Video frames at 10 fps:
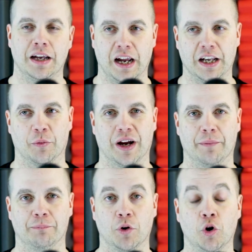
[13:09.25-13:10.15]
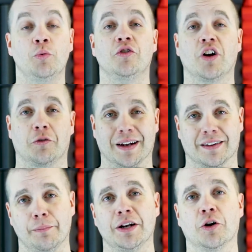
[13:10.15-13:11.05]
Anyway, who would you guys pick?
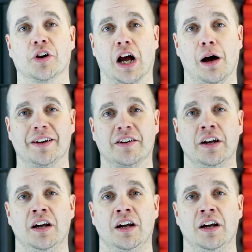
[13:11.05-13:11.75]
Let me know in the comments.